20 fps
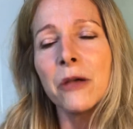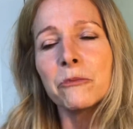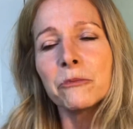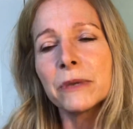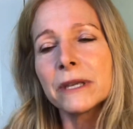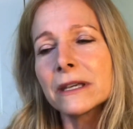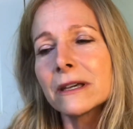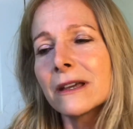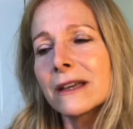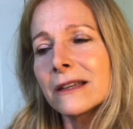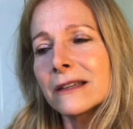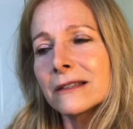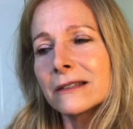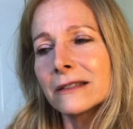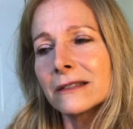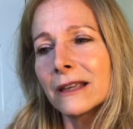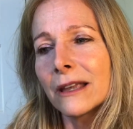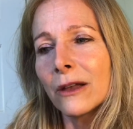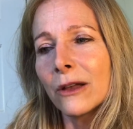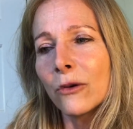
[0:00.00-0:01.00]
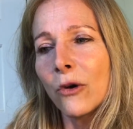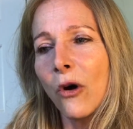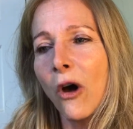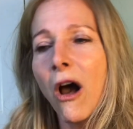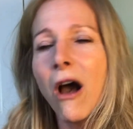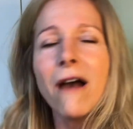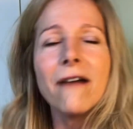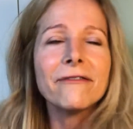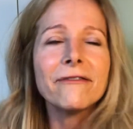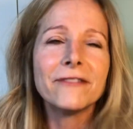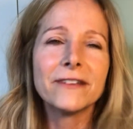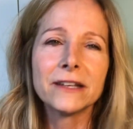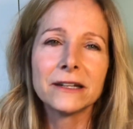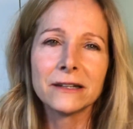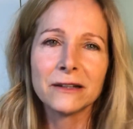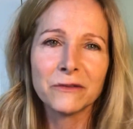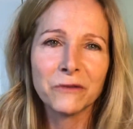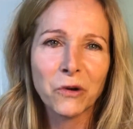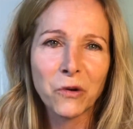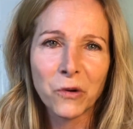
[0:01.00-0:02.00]
Because often,
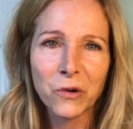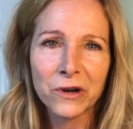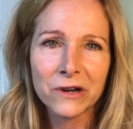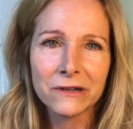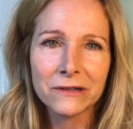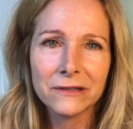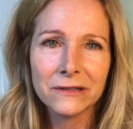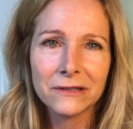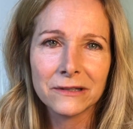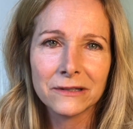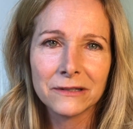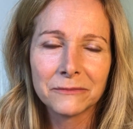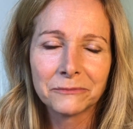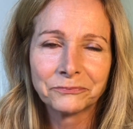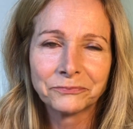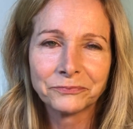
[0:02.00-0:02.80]
of course,